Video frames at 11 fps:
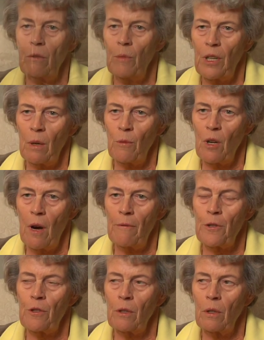become an
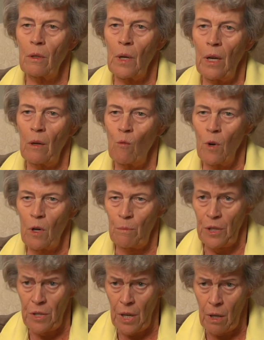officer and work
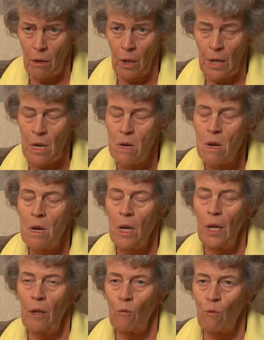particularly
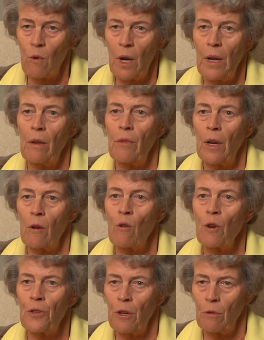in running their
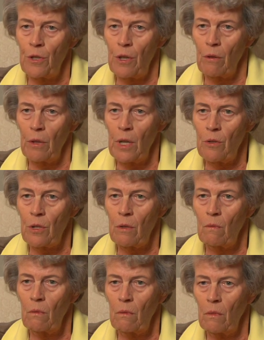horse show series
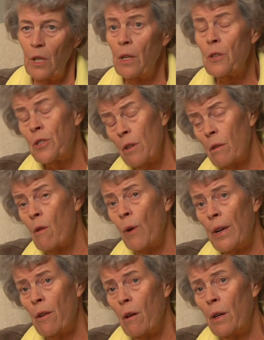that is still
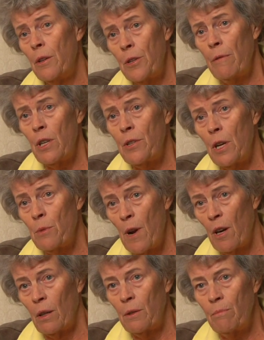going on in Chevy Chase,
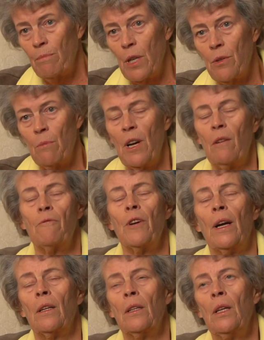Maryland, as a matter of
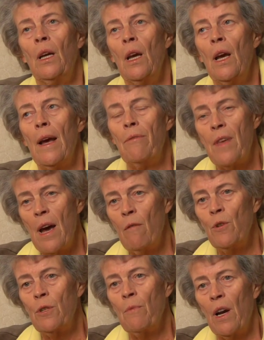fact. And that
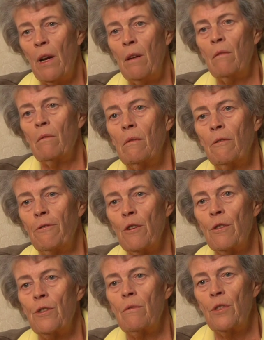was my
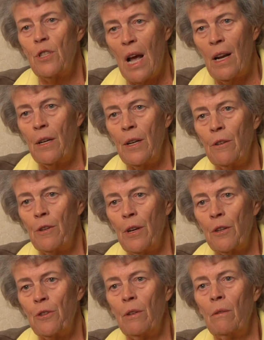first solid
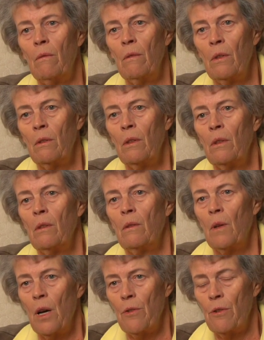introduction,
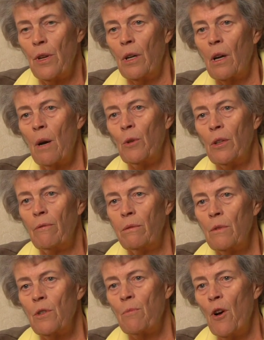other than a couple of
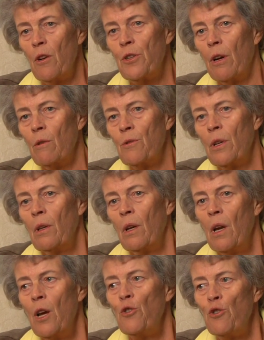small shows,
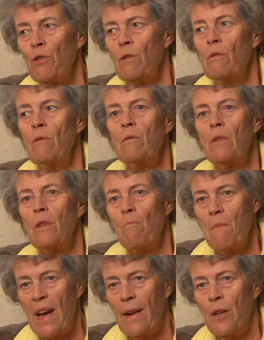to the
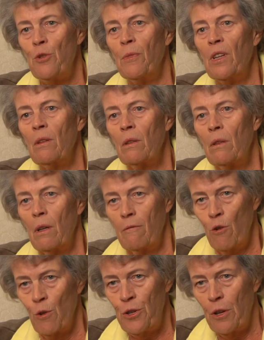management of
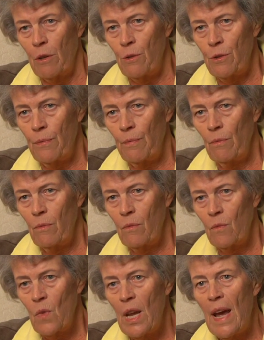horse shows.
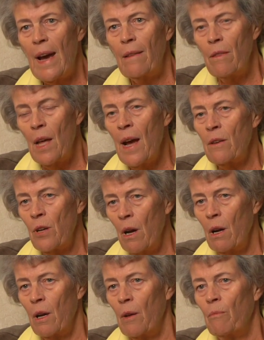At that
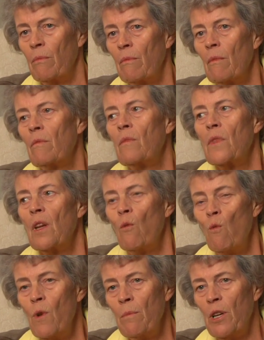time,
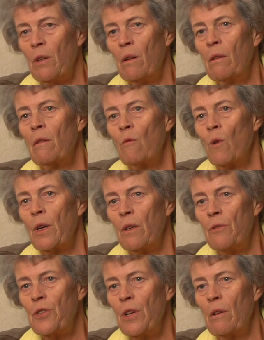women were
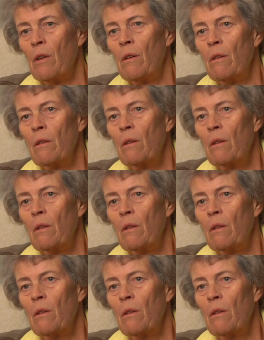considered